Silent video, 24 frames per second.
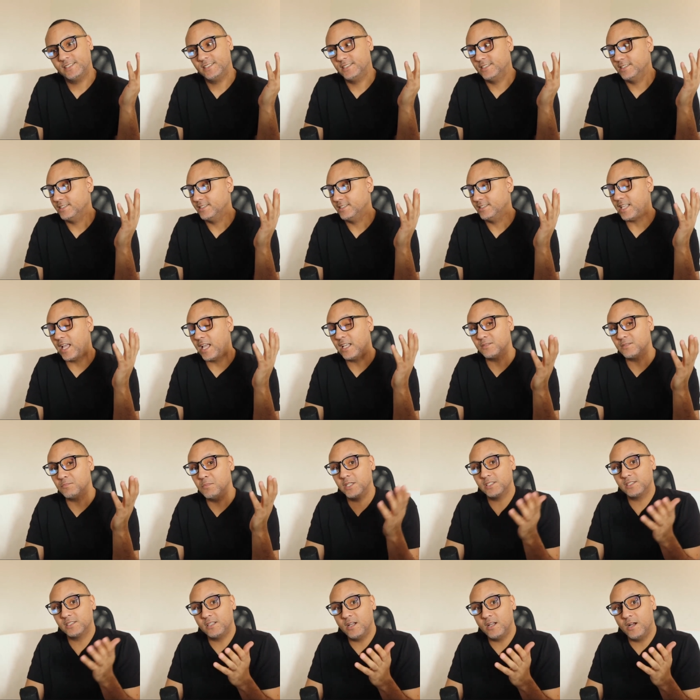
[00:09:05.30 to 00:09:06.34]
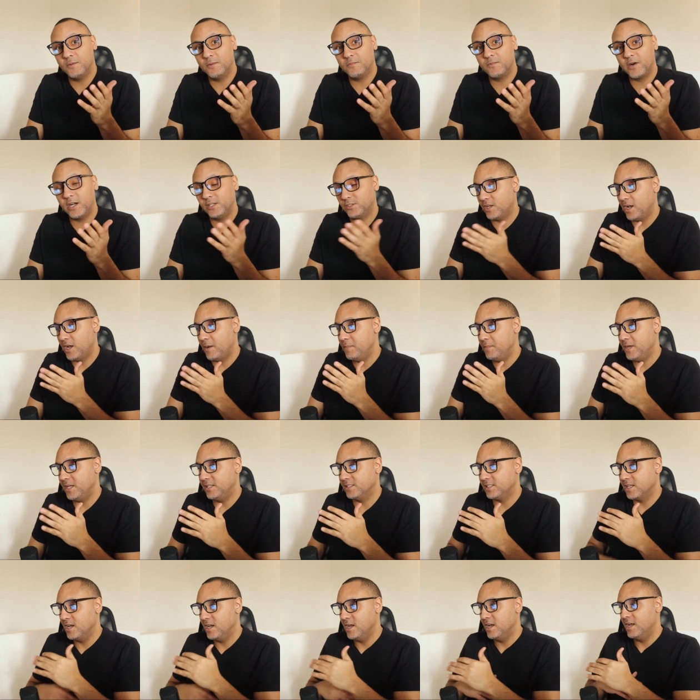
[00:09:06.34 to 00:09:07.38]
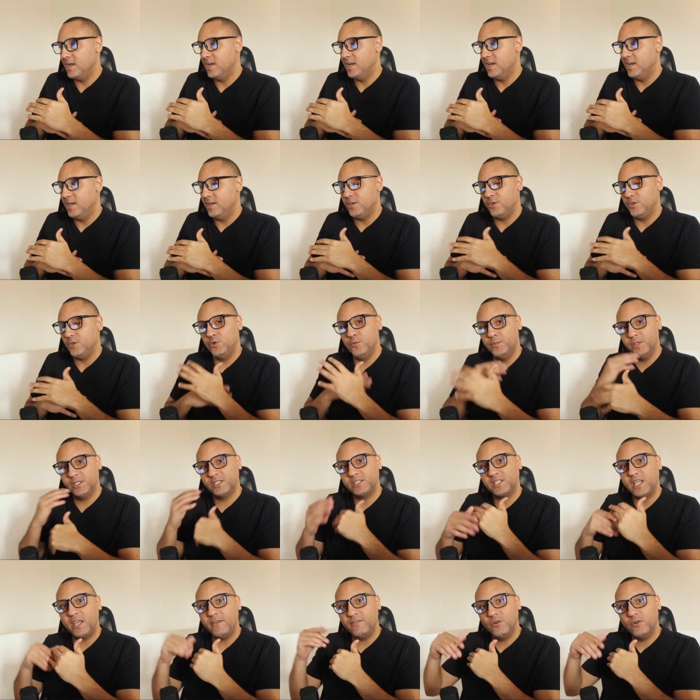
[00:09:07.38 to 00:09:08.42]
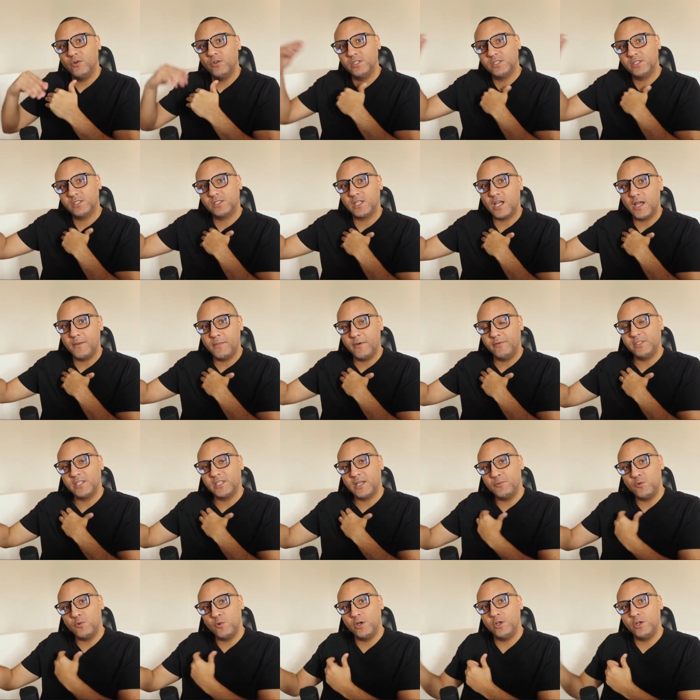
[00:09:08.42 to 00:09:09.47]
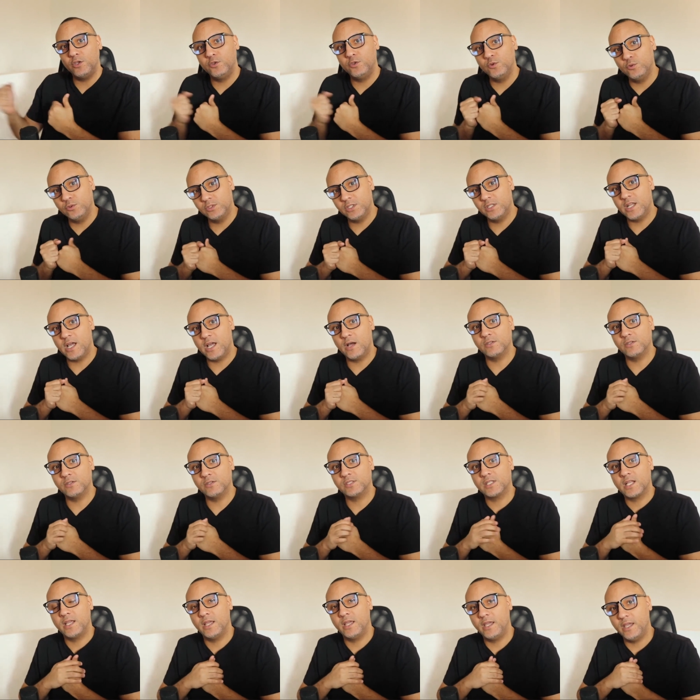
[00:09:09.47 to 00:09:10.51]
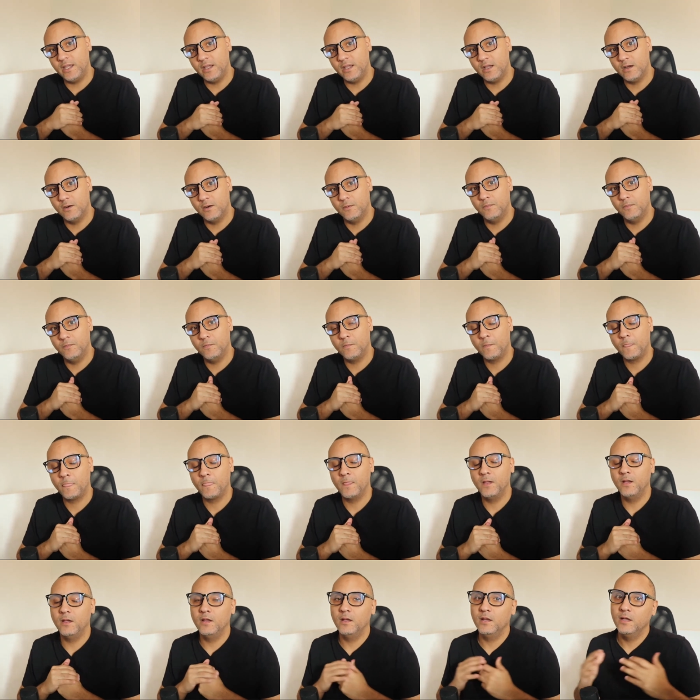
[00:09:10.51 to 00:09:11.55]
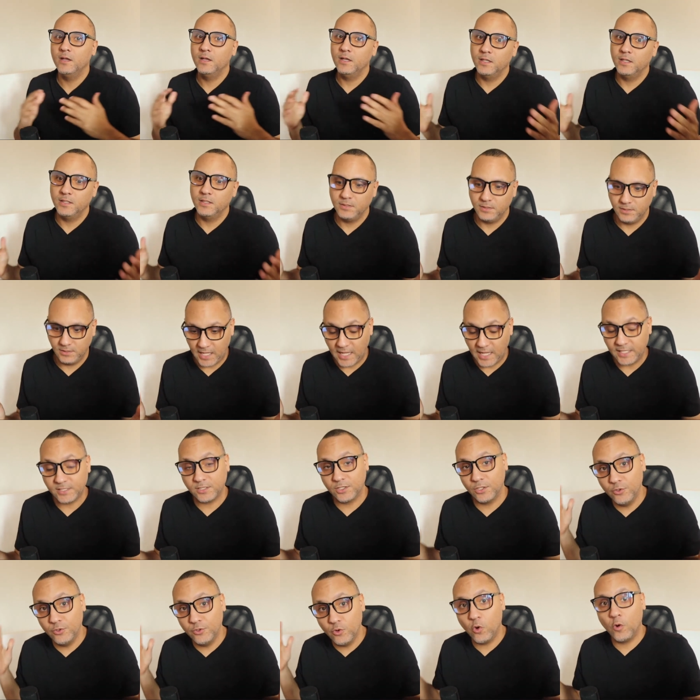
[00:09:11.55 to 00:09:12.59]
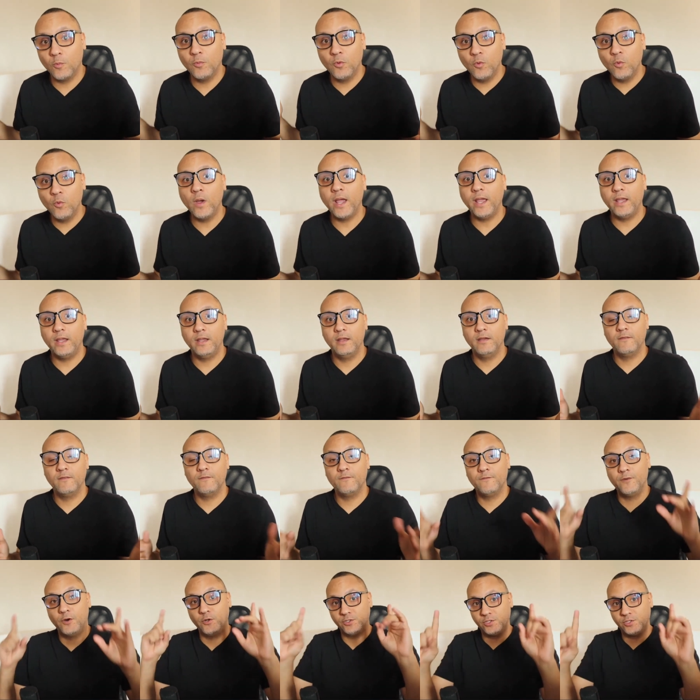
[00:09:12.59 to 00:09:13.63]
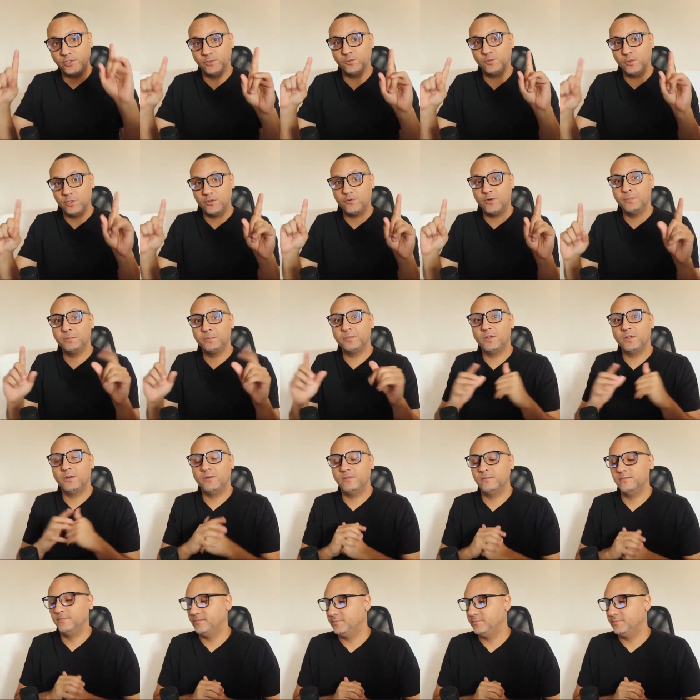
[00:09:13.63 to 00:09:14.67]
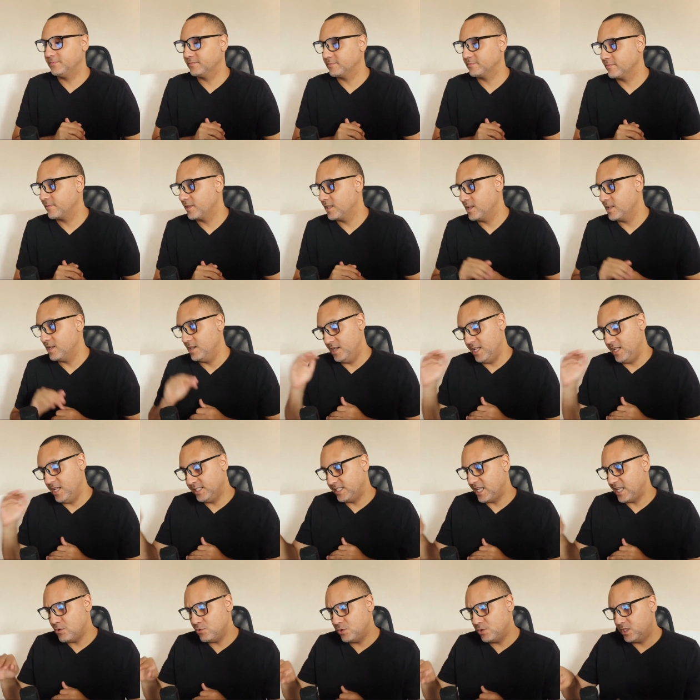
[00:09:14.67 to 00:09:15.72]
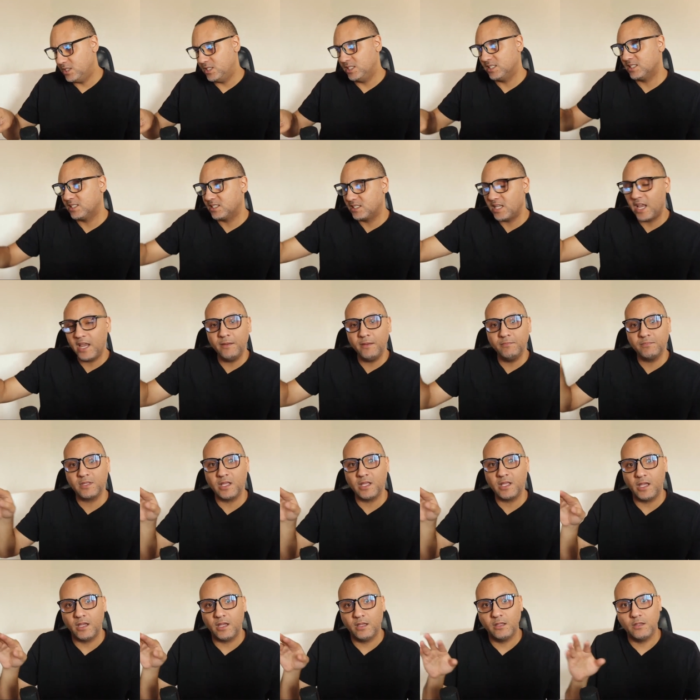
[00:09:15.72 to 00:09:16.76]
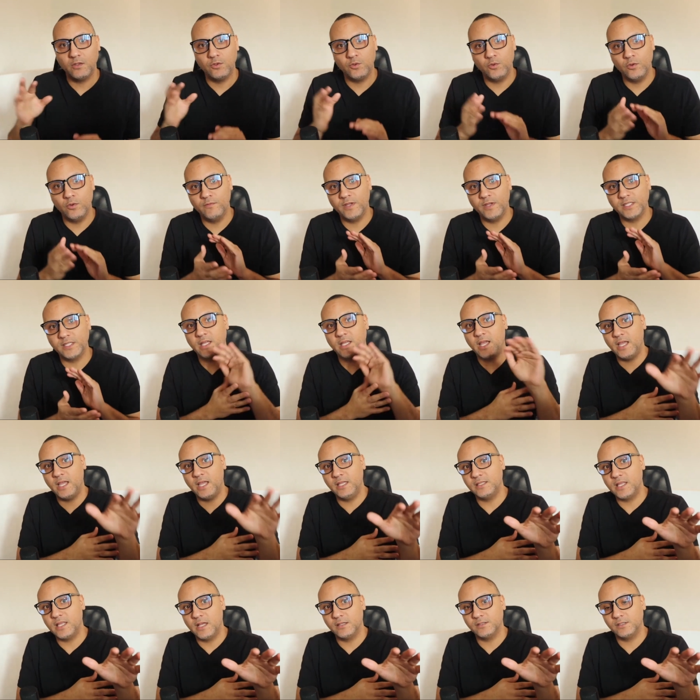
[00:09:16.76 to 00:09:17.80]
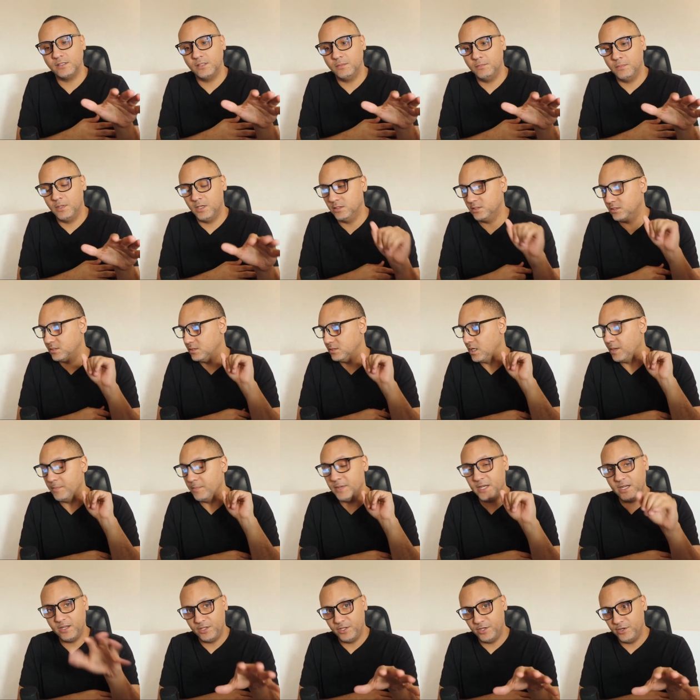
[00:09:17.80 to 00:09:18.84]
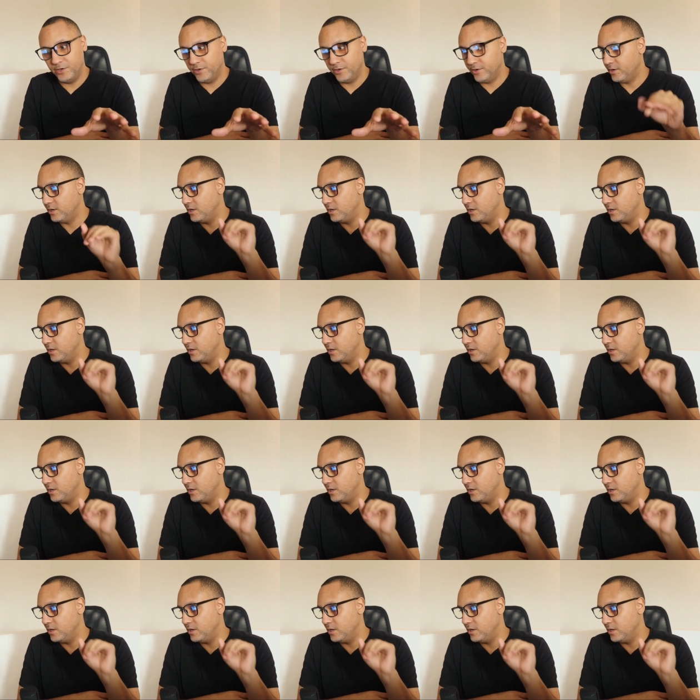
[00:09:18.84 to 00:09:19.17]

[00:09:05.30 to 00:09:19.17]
That's messed up, right? So that means You've been saving all this time. Every time you want to use it now, it's like income. That's the normal way versus with crypto. Let's say you did the same thing. You invested 8,000 a month, I mean a year.